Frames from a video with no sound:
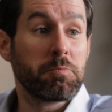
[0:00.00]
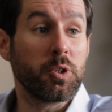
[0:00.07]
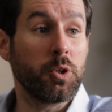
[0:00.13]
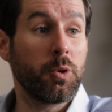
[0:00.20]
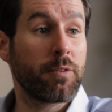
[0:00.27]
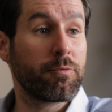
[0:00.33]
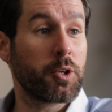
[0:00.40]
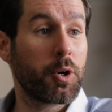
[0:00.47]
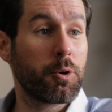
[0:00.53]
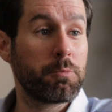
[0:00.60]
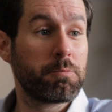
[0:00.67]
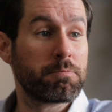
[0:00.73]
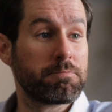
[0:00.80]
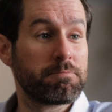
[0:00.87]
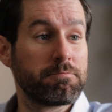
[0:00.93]
You have no
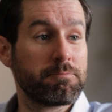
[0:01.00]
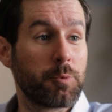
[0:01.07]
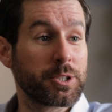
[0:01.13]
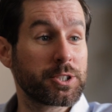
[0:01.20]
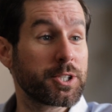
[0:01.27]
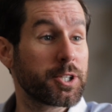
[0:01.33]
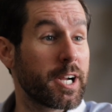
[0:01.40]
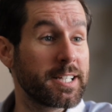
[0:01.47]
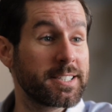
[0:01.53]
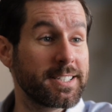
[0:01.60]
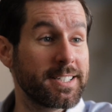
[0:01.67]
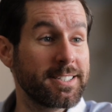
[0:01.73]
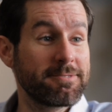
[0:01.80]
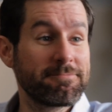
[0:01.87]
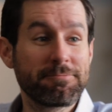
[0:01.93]
once they're
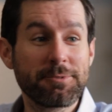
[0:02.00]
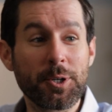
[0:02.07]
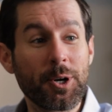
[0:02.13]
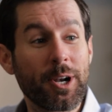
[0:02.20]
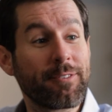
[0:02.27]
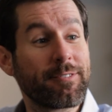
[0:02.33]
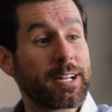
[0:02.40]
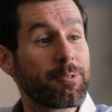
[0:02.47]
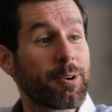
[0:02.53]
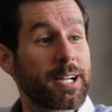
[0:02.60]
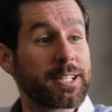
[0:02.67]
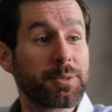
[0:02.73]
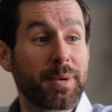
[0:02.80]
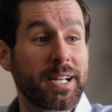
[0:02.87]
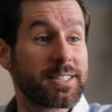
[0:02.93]
18, you don't have any
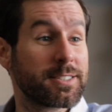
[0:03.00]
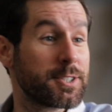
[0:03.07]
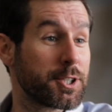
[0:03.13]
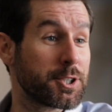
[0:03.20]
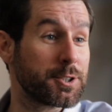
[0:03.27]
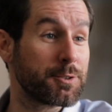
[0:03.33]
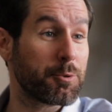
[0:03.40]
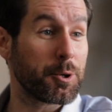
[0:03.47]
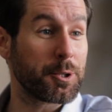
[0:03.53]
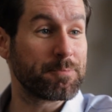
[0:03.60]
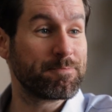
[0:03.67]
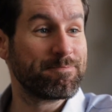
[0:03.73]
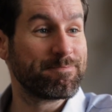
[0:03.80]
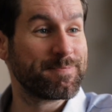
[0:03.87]
right to make decisions for them.